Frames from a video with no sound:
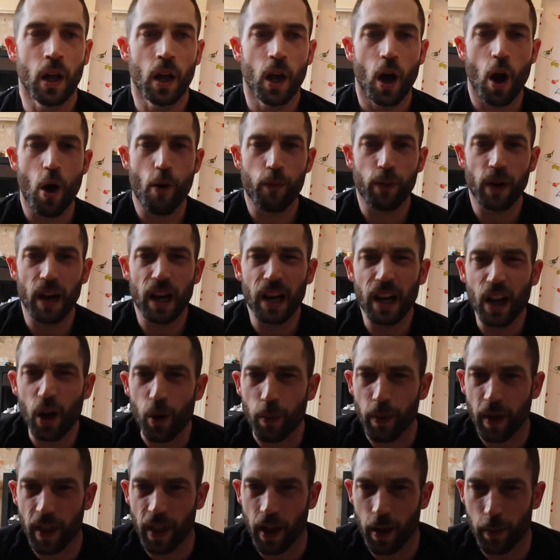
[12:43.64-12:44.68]
hopefully a little
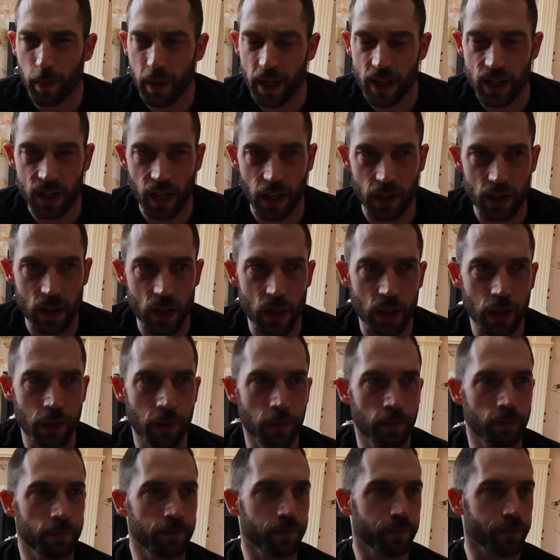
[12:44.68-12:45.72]
bit of that makes sense.
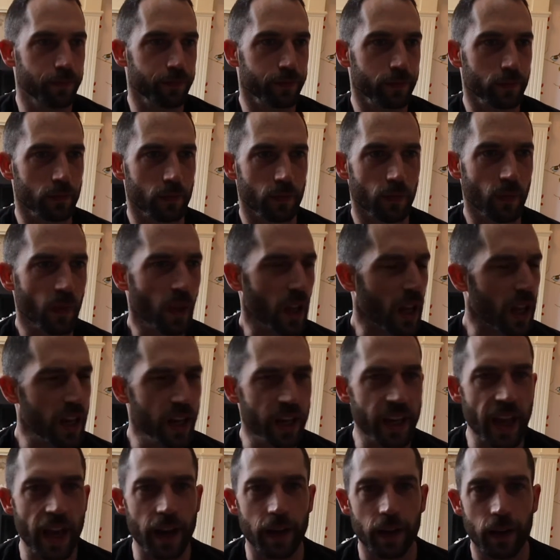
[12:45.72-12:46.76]
And
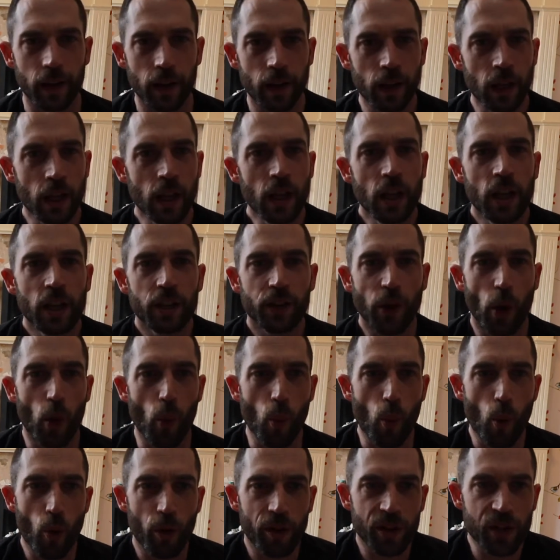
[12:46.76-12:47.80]
again, don't
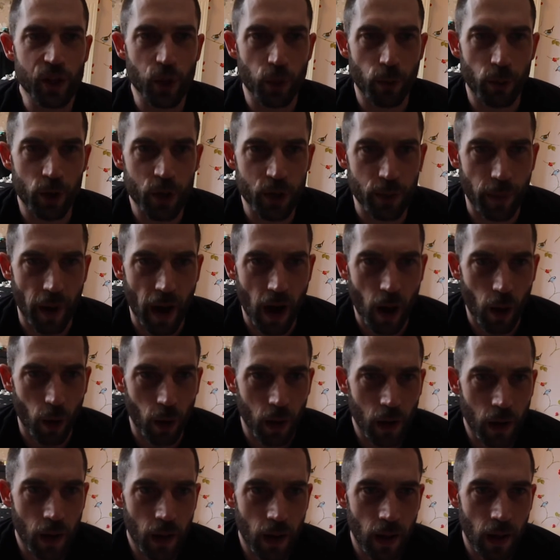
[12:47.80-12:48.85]
worry too much about
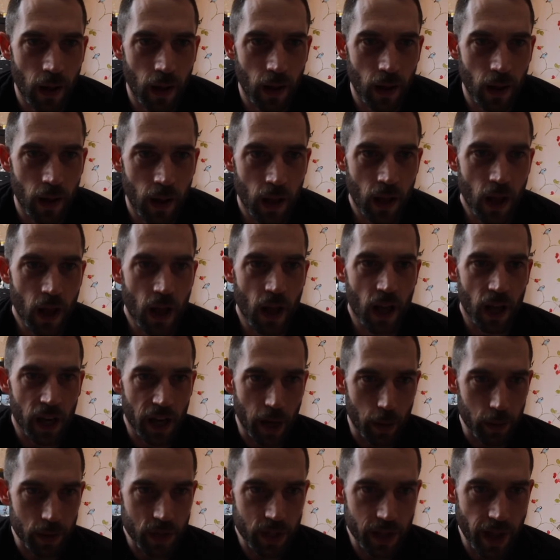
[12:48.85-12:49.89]

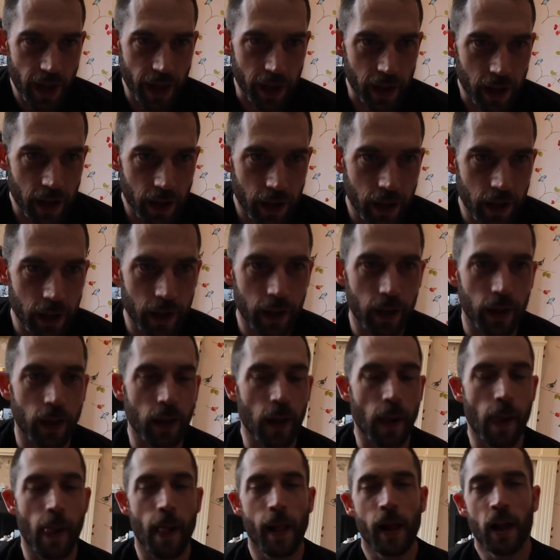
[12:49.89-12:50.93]
namaste.
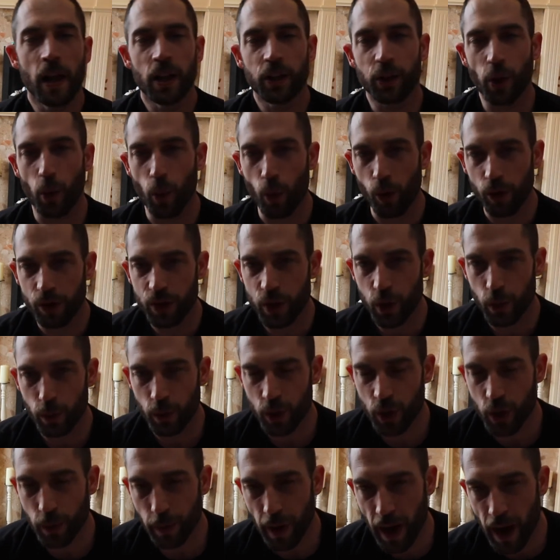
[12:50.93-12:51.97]
Don't worry too
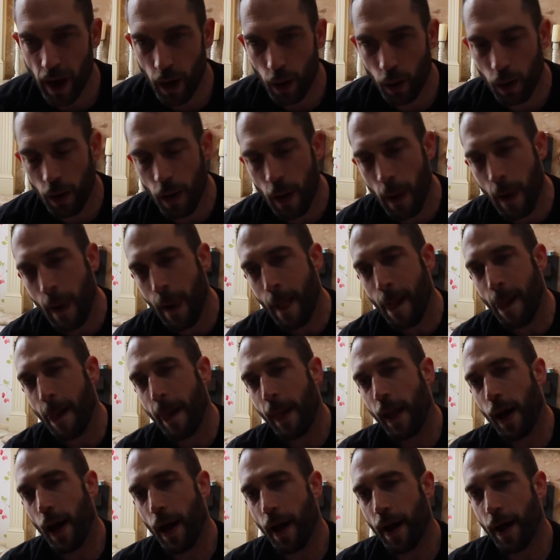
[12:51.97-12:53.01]
much about
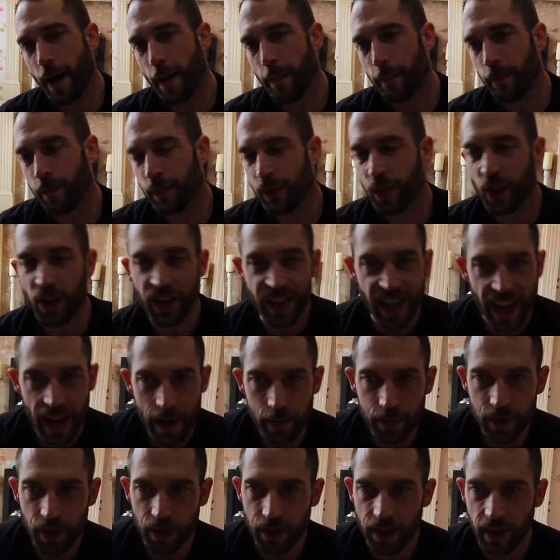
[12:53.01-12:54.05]
the
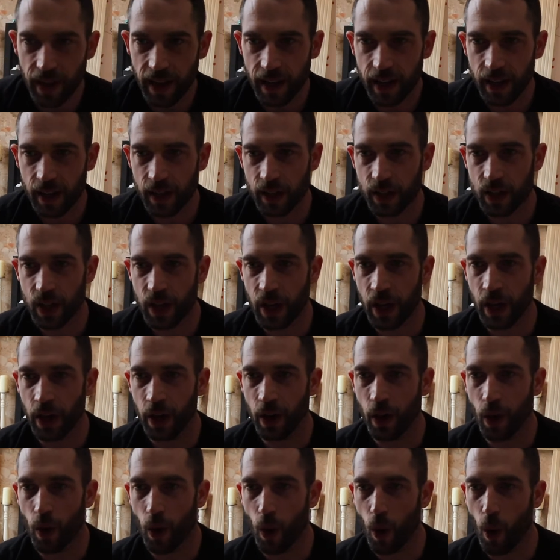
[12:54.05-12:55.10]
names of things
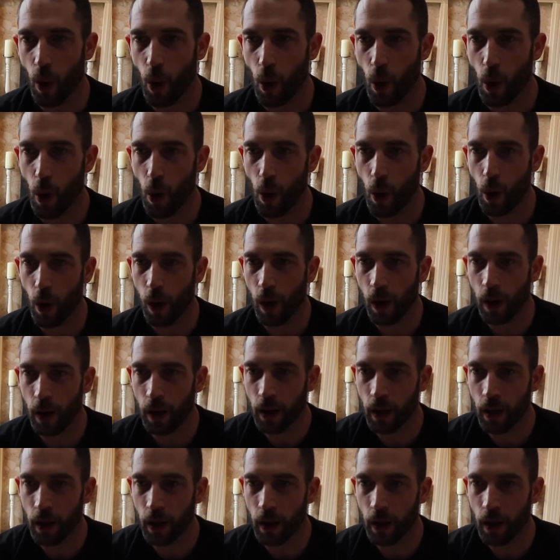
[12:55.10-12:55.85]
or